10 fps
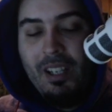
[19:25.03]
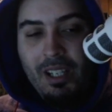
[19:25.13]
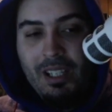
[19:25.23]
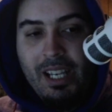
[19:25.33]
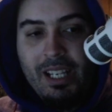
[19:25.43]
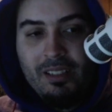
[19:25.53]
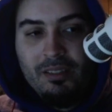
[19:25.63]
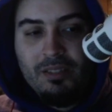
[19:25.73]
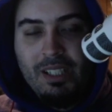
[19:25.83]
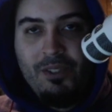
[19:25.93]
Like
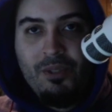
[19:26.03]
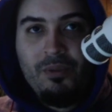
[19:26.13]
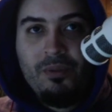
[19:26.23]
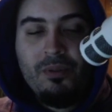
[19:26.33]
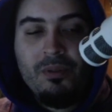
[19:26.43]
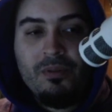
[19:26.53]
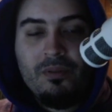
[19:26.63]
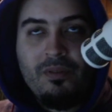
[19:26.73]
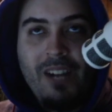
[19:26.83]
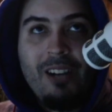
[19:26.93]
if you
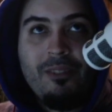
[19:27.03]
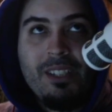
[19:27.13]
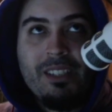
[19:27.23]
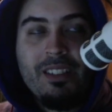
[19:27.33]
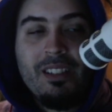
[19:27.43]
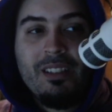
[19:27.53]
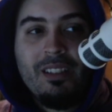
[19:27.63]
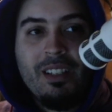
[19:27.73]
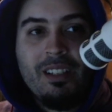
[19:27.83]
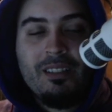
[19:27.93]
Vile Feasted
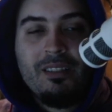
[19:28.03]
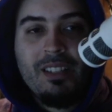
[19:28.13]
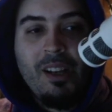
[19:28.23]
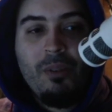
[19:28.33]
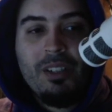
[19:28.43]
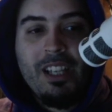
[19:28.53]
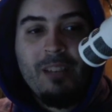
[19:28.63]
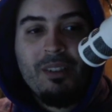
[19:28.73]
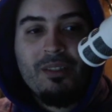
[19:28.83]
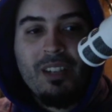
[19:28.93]
and dealt 1
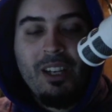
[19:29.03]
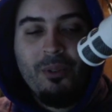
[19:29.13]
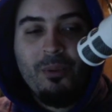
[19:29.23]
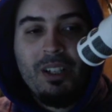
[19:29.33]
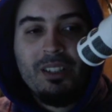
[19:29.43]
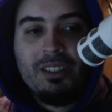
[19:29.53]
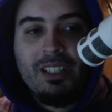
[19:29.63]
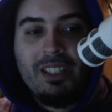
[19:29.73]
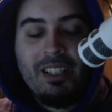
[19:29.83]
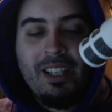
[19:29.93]
damage, healed 1, and
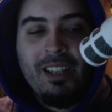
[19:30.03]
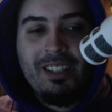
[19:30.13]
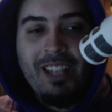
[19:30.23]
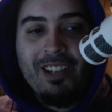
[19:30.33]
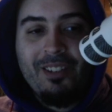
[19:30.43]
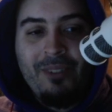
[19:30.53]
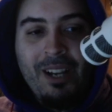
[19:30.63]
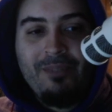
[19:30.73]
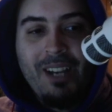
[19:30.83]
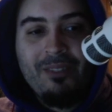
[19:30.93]
then gained a
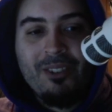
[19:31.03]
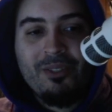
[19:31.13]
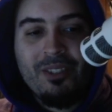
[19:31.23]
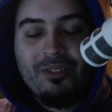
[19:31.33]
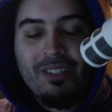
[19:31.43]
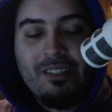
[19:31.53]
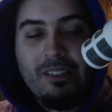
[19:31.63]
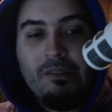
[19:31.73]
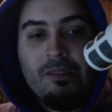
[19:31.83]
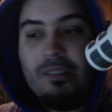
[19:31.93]
5/5 or a 3/3, it's
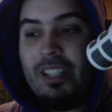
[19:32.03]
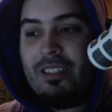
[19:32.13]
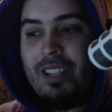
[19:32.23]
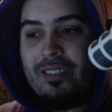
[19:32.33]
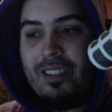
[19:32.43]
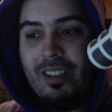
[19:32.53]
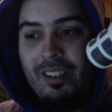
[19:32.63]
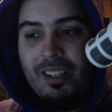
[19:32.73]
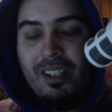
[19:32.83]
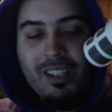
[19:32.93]
like, whoa,
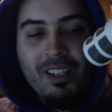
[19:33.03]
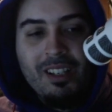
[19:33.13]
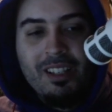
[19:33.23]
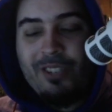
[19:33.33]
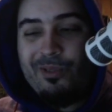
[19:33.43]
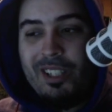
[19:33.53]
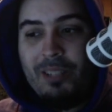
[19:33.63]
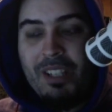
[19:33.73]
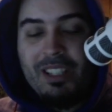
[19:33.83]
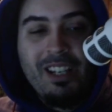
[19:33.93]
that's really
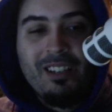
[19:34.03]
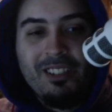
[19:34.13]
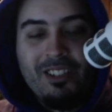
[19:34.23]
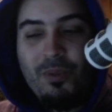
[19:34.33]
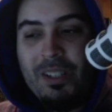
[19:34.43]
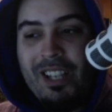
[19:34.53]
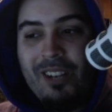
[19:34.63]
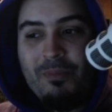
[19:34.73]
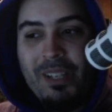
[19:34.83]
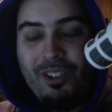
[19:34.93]
big there. At least swings
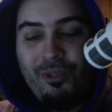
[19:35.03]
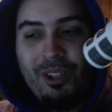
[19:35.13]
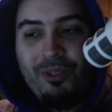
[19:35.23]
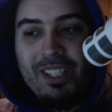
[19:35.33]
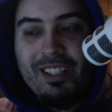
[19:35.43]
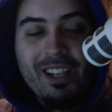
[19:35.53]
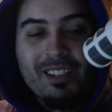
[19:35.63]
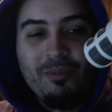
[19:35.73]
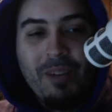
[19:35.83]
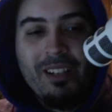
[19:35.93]
out, makes a 3/3
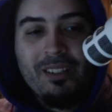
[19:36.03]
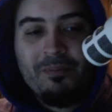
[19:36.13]
attacking spider.